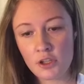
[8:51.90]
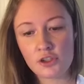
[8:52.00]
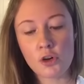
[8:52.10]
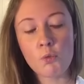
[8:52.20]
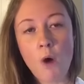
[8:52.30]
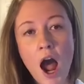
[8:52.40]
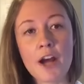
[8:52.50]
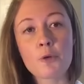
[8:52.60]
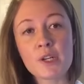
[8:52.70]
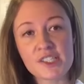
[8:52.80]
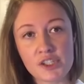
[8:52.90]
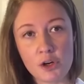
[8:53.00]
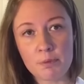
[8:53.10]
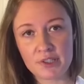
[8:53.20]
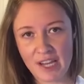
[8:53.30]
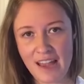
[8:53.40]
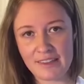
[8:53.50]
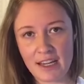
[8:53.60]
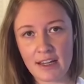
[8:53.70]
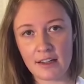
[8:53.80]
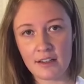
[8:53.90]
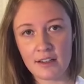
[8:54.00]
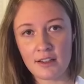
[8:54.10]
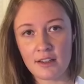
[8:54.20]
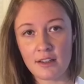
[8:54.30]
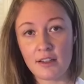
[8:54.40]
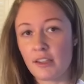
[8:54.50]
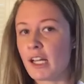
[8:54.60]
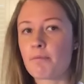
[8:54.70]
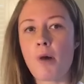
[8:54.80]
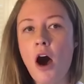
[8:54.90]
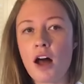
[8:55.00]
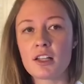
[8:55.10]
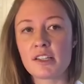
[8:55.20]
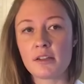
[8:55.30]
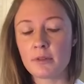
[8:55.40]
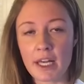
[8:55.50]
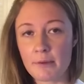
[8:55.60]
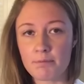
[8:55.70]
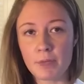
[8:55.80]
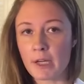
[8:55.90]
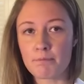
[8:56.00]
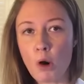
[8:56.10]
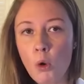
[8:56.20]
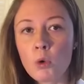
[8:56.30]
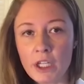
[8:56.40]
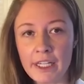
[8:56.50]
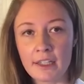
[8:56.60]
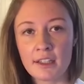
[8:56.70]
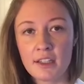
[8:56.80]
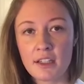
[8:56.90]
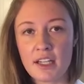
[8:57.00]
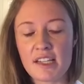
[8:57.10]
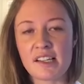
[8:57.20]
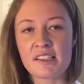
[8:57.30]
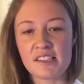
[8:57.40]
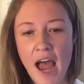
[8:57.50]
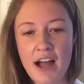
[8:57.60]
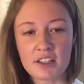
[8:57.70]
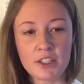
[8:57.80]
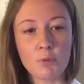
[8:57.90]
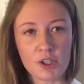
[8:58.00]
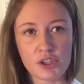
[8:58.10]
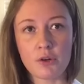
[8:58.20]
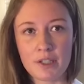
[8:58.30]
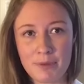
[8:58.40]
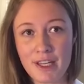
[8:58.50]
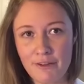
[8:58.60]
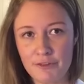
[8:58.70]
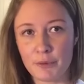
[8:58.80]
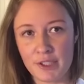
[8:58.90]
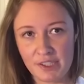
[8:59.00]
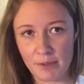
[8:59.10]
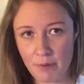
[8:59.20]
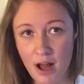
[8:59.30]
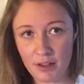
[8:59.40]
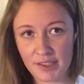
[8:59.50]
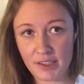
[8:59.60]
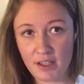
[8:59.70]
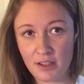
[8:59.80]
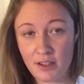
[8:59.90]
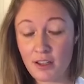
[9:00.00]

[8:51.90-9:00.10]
So why are we still pretending like polling is exactly what's going to be influencing policy?